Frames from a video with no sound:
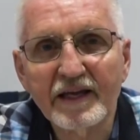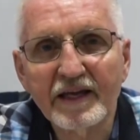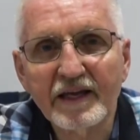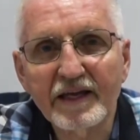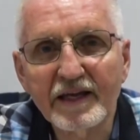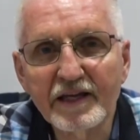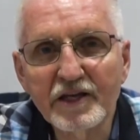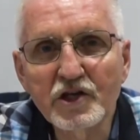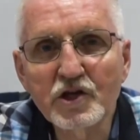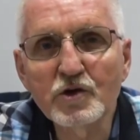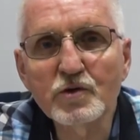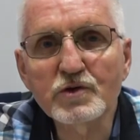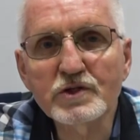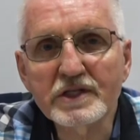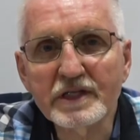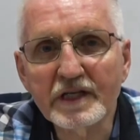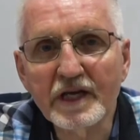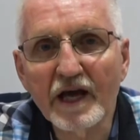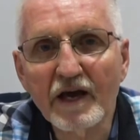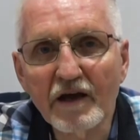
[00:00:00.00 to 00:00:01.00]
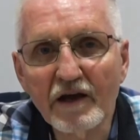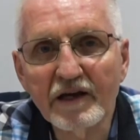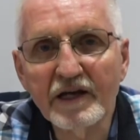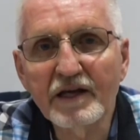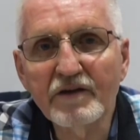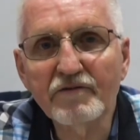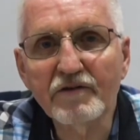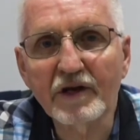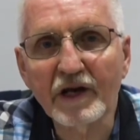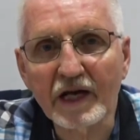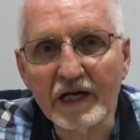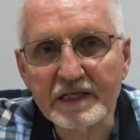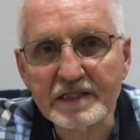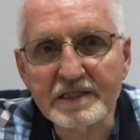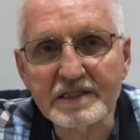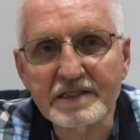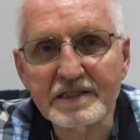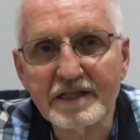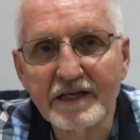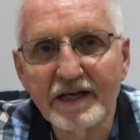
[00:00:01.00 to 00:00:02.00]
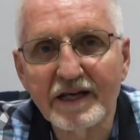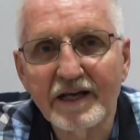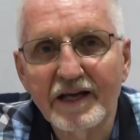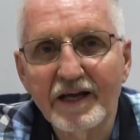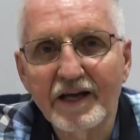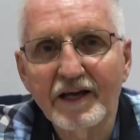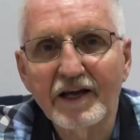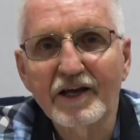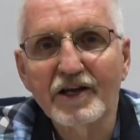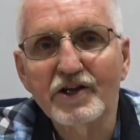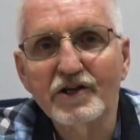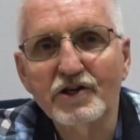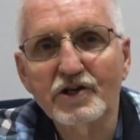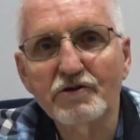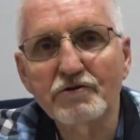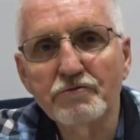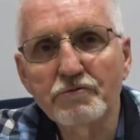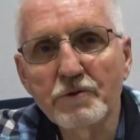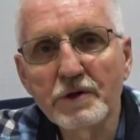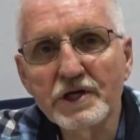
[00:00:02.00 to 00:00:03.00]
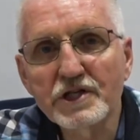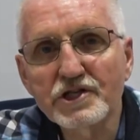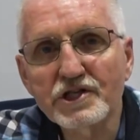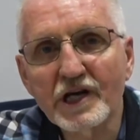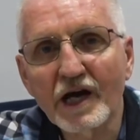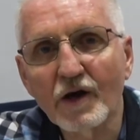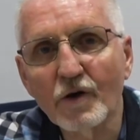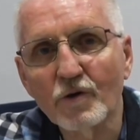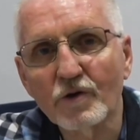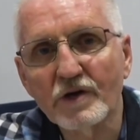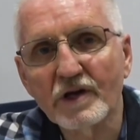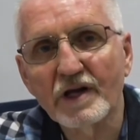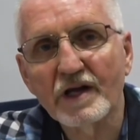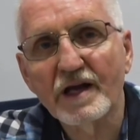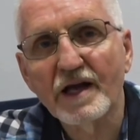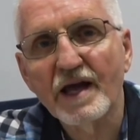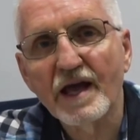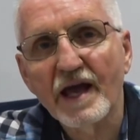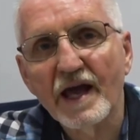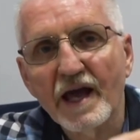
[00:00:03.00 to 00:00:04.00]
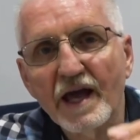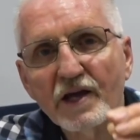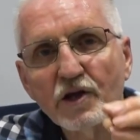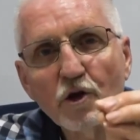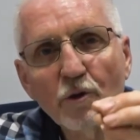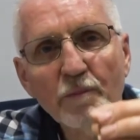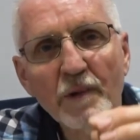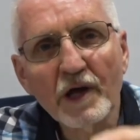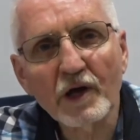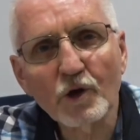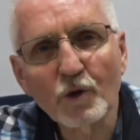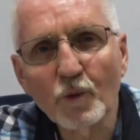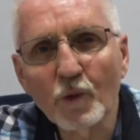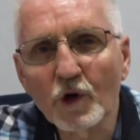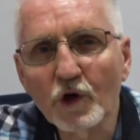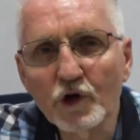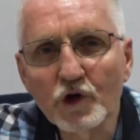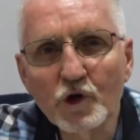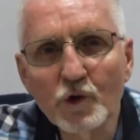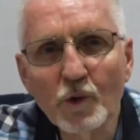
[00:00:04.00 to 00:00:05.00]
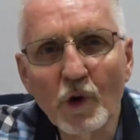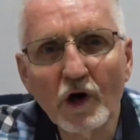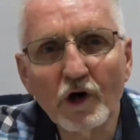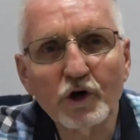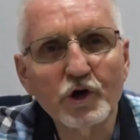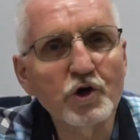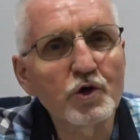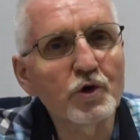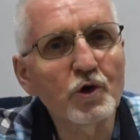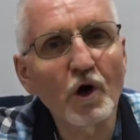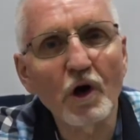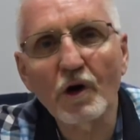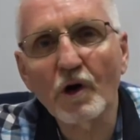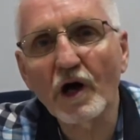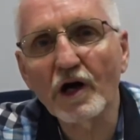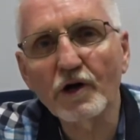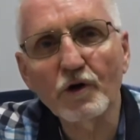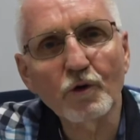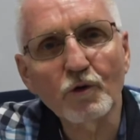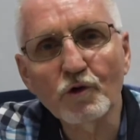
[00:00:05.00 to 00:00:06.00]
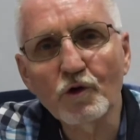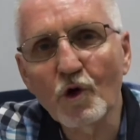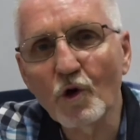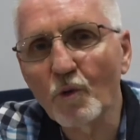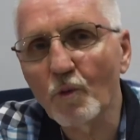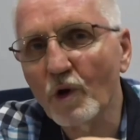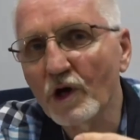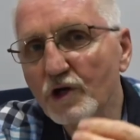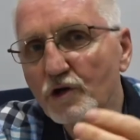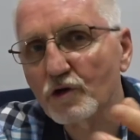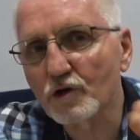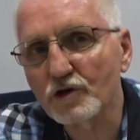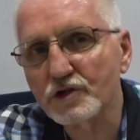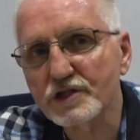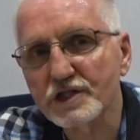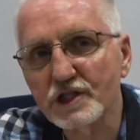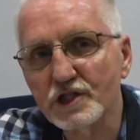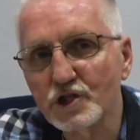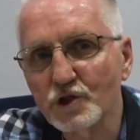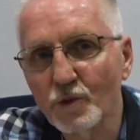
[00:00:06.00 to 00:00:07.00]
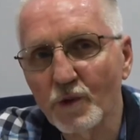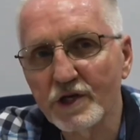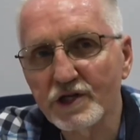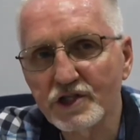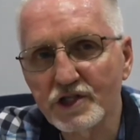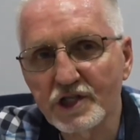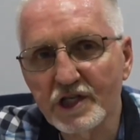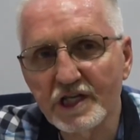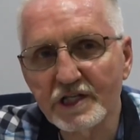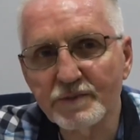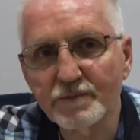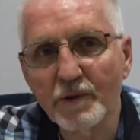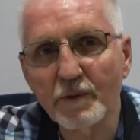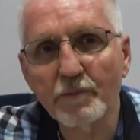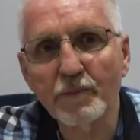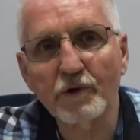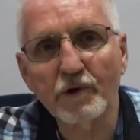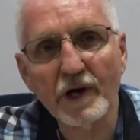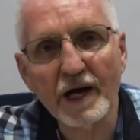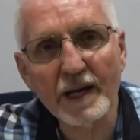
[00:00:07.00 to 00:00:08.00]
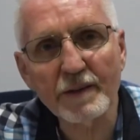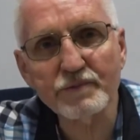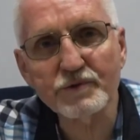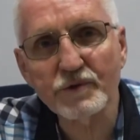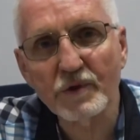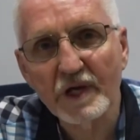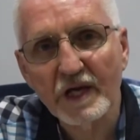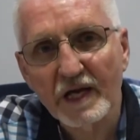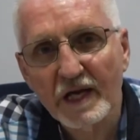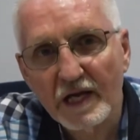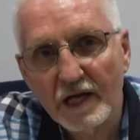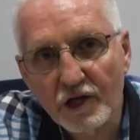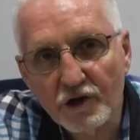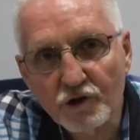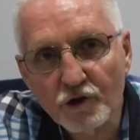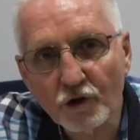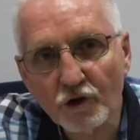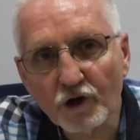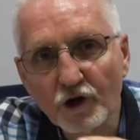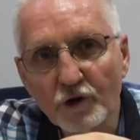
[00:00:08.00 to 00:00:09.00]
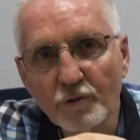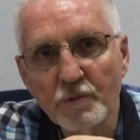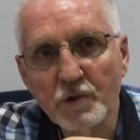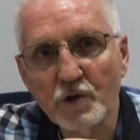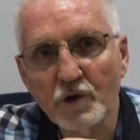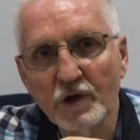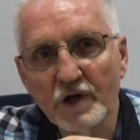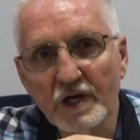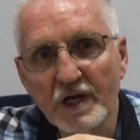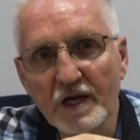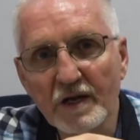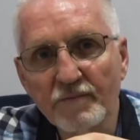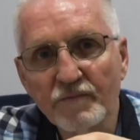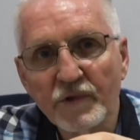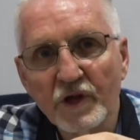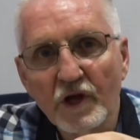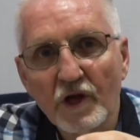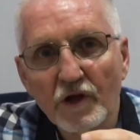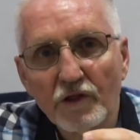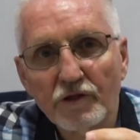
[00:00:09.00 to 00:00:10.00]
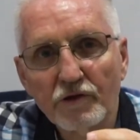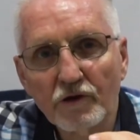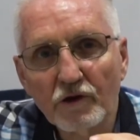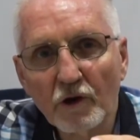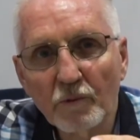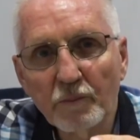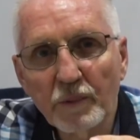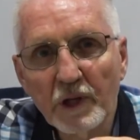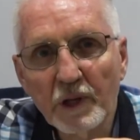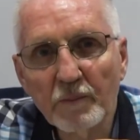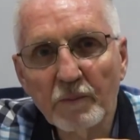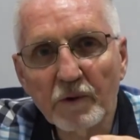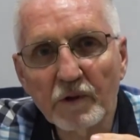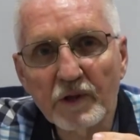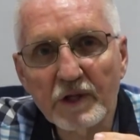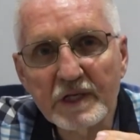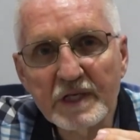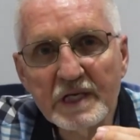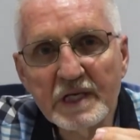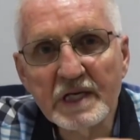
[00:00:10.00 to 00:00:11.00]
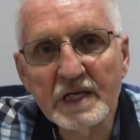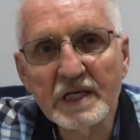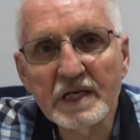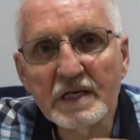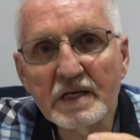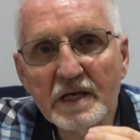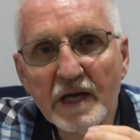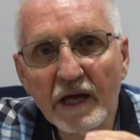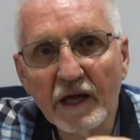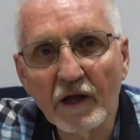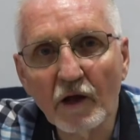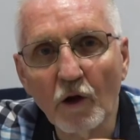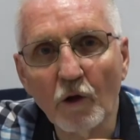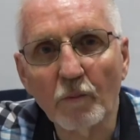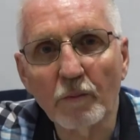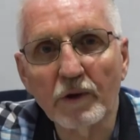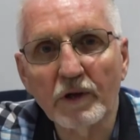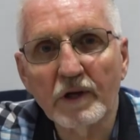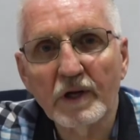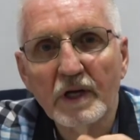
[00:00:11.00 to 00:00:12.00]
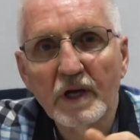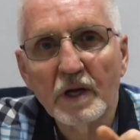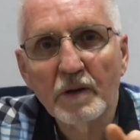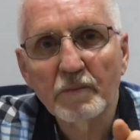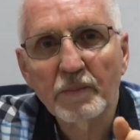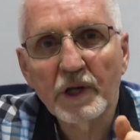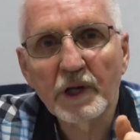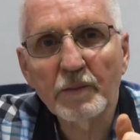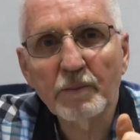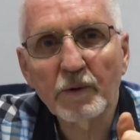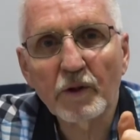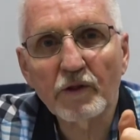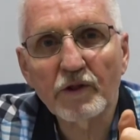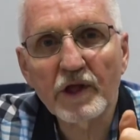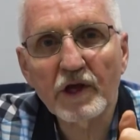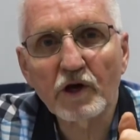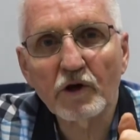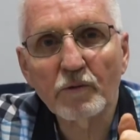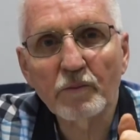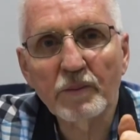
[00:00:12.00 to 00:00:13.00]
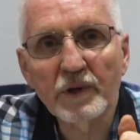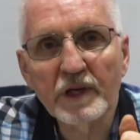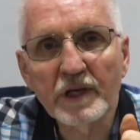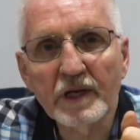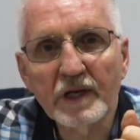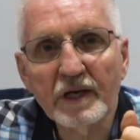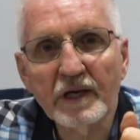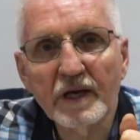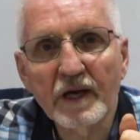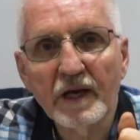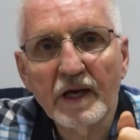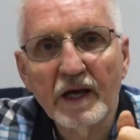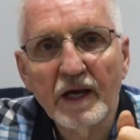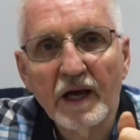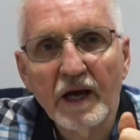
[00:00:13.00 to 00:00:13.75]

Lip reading: can use even us to reach out. And no matter where you are, I don't know what your situation is, but perhaps in your community, there are people that need help. People that are being,